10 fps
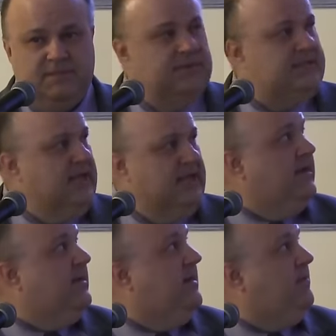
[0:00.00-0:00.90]
So it's
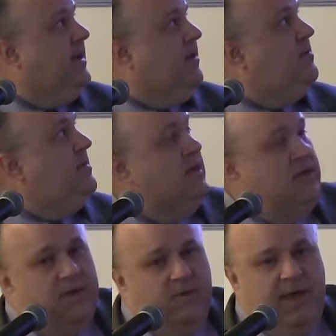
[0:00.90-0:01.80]
taking, there we go.
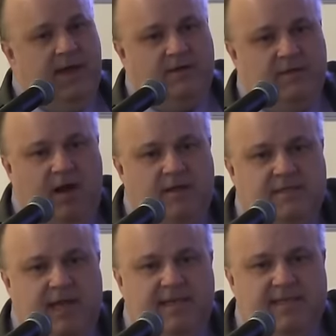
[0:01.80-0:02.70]
We had our, our
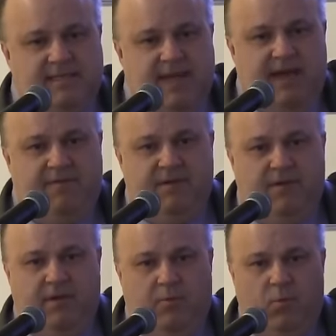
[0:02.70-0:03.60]
scientists at
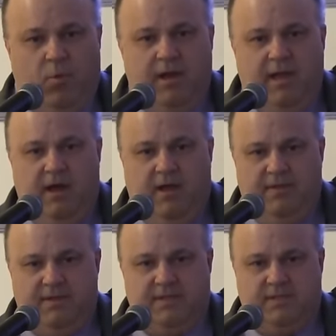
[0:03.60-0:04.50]
AFDIL that were working
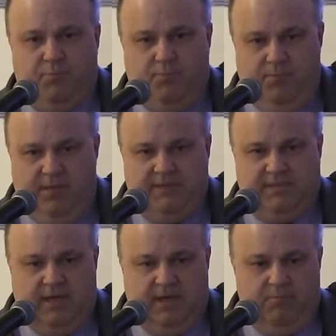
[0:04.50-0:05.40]
on this,
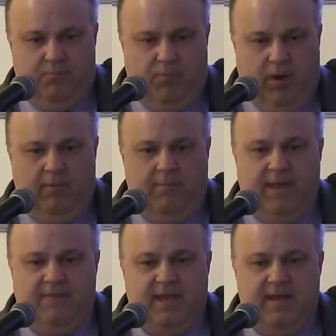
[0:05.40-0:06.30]
this uh, problem.
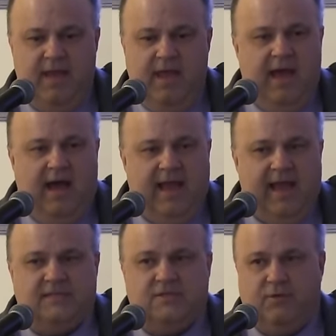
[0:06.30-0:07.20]
And then
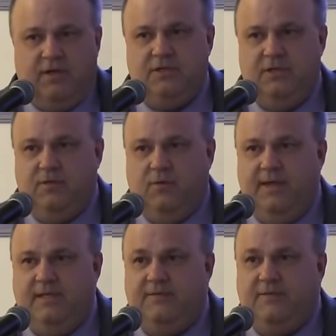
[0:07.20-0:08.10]
I asked the Russian
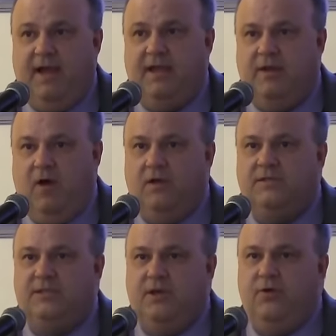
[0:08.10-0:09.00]
authorities if I could
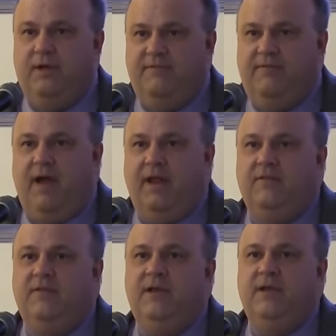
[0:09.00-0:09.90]
also
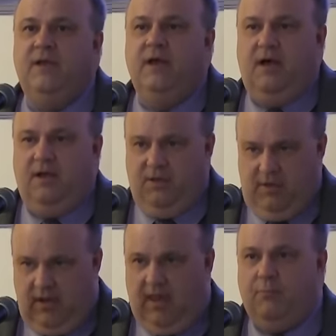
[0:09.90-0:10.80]
invite a
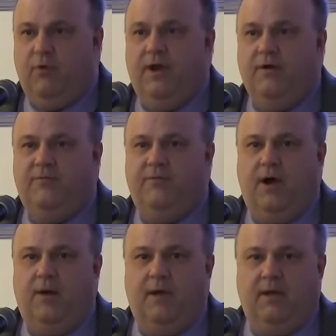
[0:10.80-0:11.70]
good collaborator
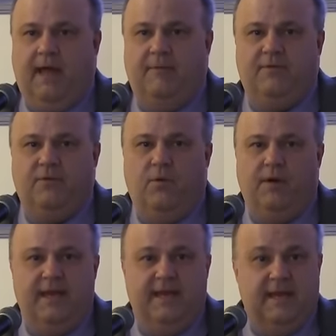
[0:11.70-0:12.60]
from a
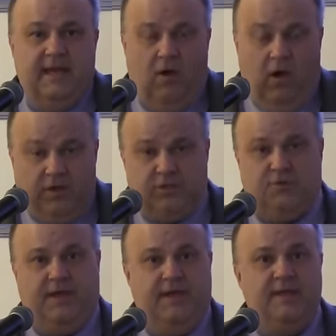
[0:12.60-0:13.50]
laboratory in
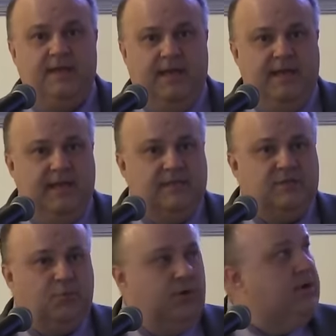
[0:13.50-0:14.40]
Austria, in
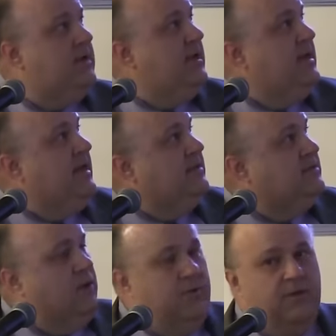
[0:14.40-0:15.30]
Innsbruck.
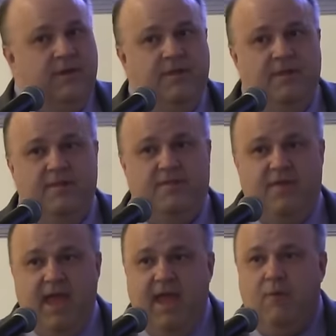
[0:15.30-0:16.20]
So
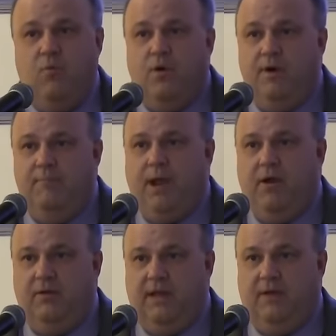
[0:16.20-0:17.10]
they were in
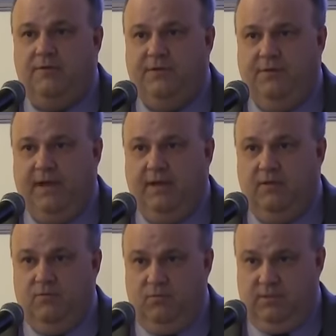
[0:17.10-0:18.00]
parallel
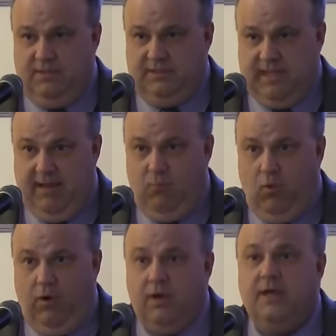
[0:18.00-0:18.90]
doing the same
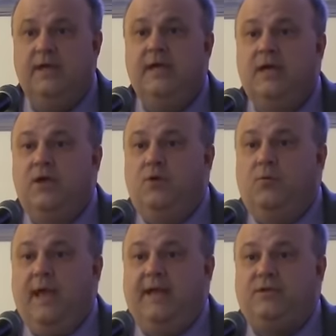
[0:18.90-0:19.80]
work.
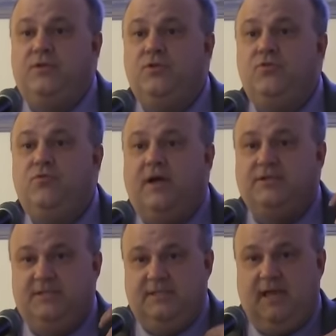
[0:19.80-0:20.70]
We had two
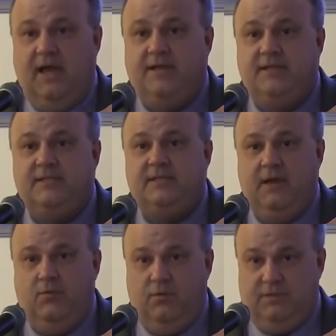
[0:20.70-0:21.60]
Russian scientists
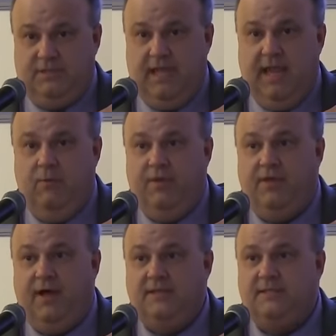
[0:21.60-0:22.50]
that were staying
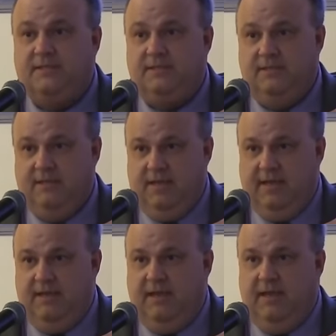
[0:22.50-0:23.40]
with us
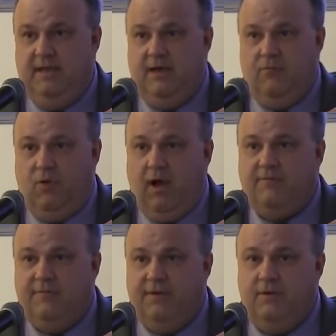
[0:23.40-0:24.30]
in, in uh,
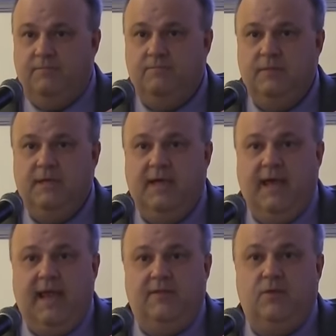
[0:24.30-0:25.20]
Rockville,
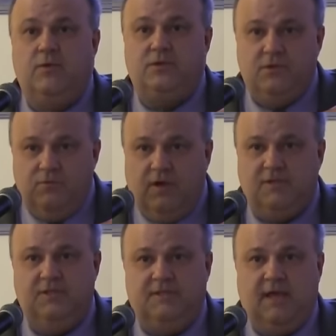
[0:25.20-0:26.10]
and there were two
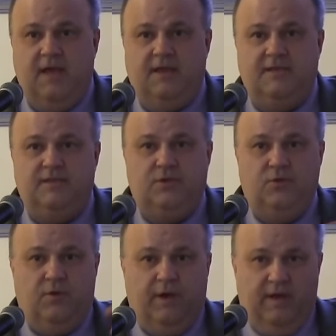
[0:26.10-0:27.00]
Russian scientists
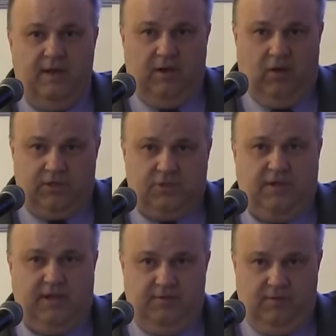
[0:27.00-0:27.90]
who were in
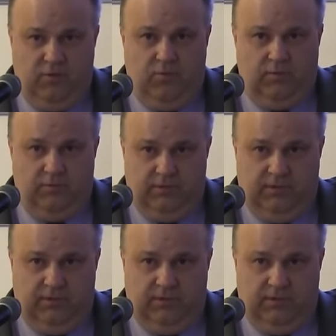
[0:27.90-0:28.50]
Austria who were